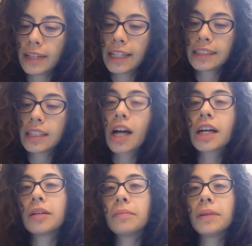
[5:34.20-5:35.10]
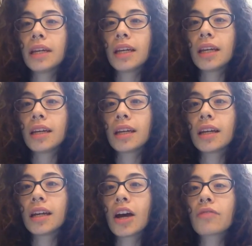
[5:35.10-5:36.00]
it's not going to be
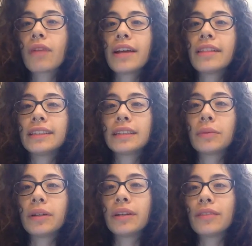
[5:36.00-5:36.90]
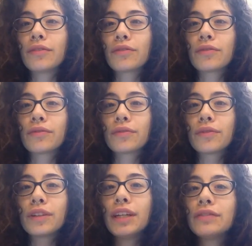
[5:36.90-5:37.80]
a right that someone
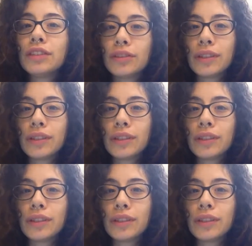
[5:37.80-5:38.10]
gives you.